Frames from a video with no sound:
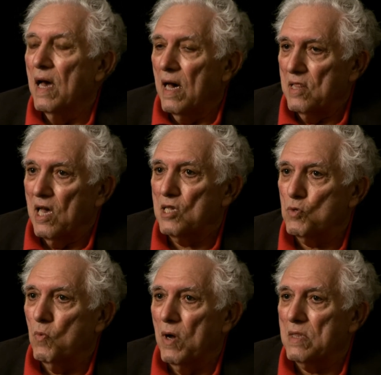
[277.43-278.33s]
And
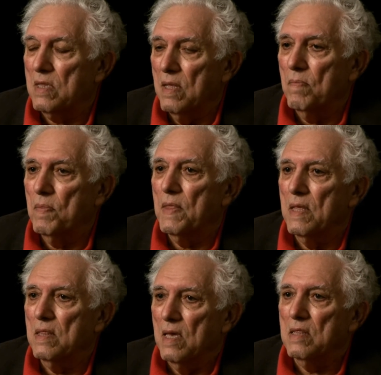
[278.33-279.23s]
that's what
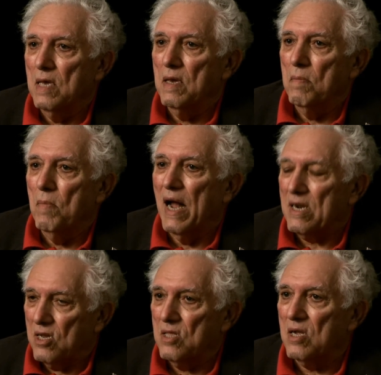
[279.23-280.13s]
the
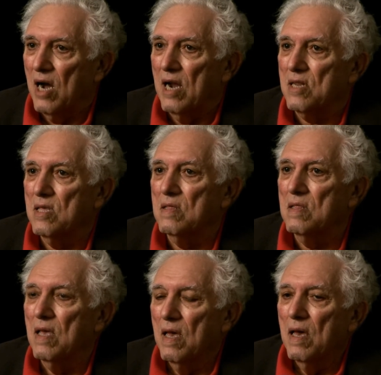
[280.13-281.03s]
Market
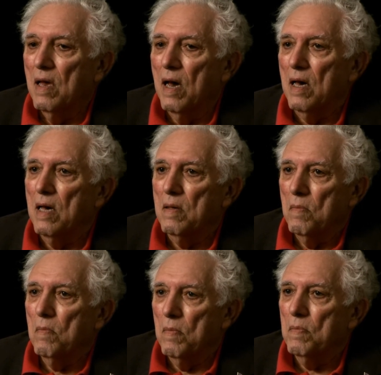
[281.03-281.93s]
Garden,
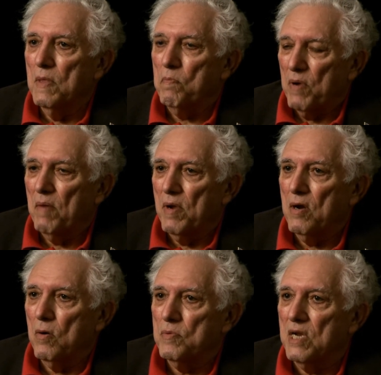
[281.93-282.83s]
the
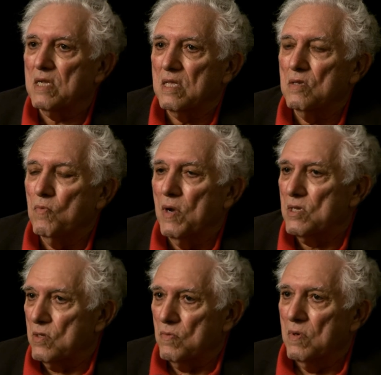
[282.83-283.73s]
primary objective
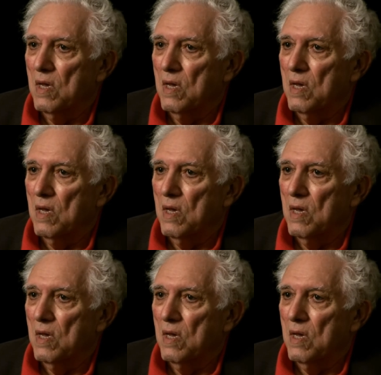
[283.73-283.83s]
was to